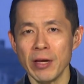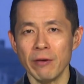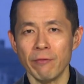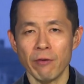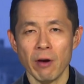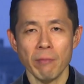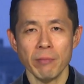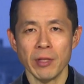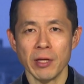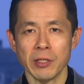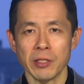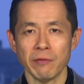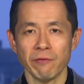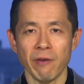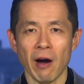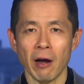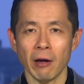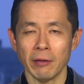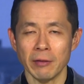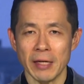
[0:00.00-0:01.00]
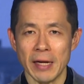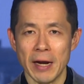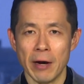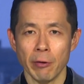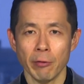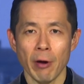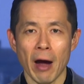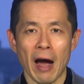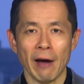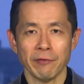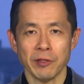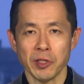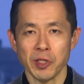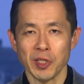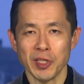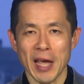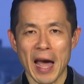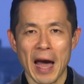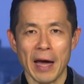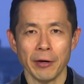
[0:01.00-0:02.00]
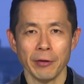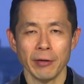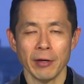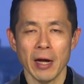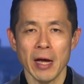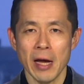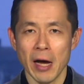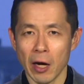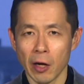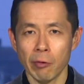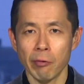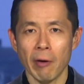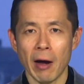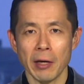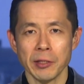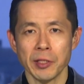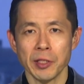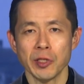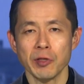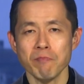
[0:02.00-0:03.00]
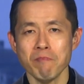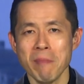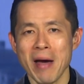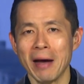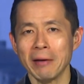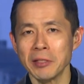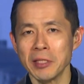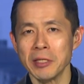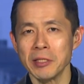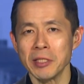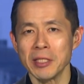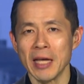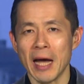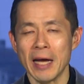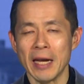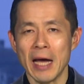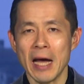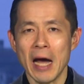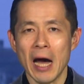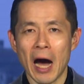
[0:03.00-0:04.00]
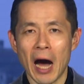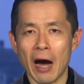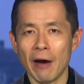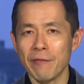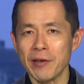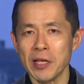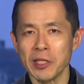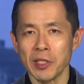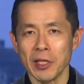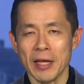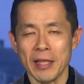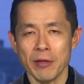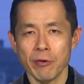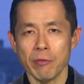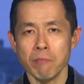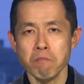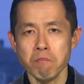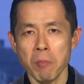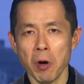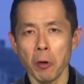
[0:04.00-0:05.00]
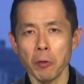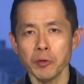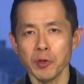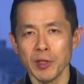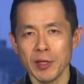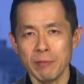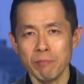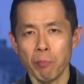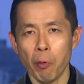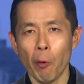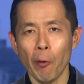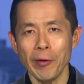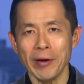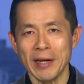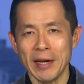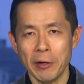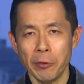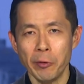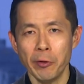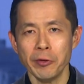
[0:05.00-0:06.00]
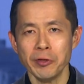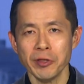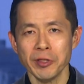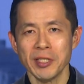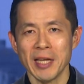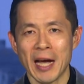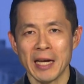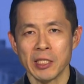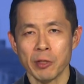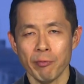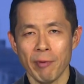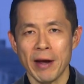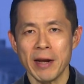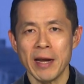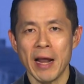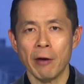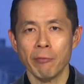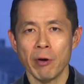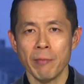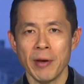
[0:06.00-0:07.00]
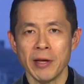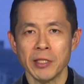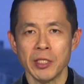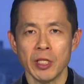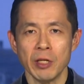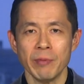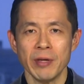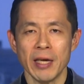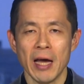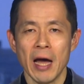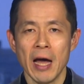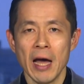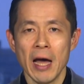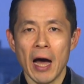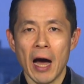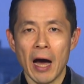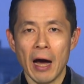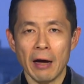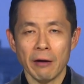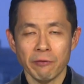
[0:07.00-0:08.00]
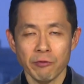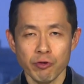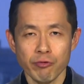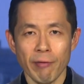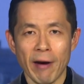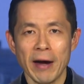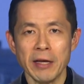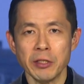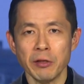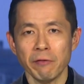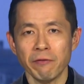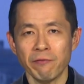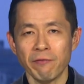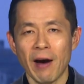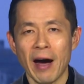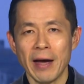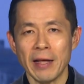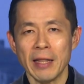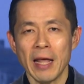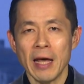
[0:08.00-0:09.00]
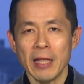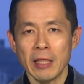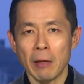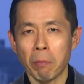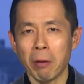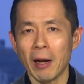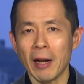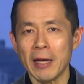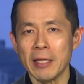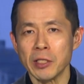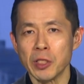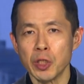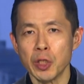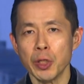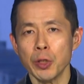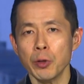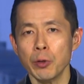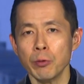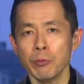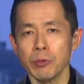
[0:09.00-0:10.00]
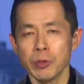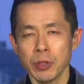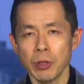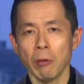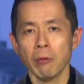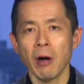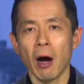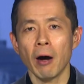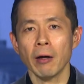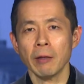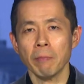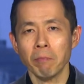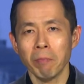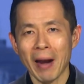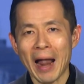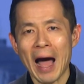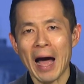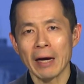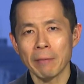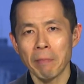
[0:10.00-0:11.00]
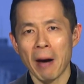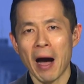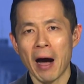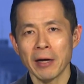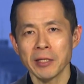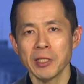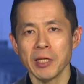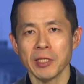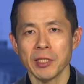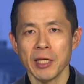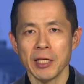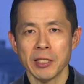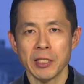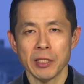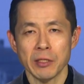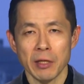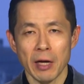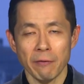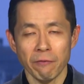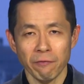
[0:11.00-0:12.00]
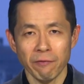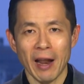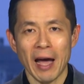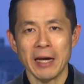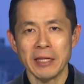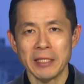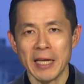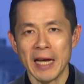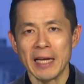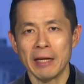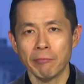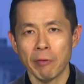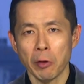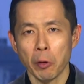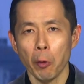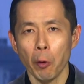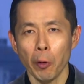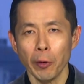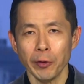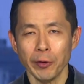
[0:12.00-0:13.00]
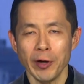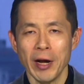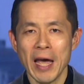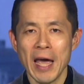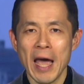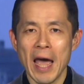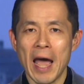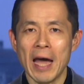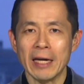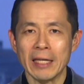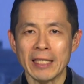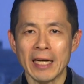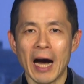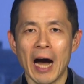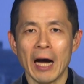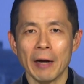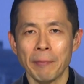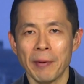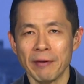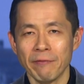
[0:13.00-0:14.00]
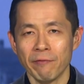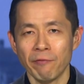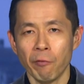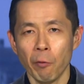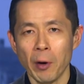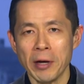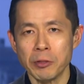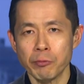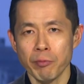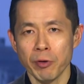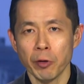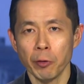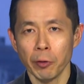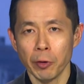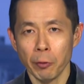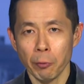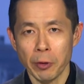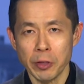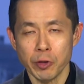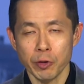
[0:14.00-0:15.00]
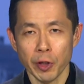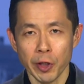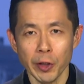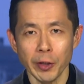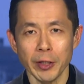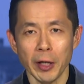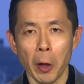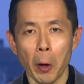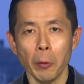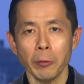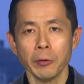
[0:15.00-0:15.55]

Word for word: from this fallen aircraft scattered across this mountainside. Obviously, their most important and urgent task right now remains to be uh, trying to find the plane's two so-called black boxes. It's a flight data recorder and cockpit voice recorder, which could hold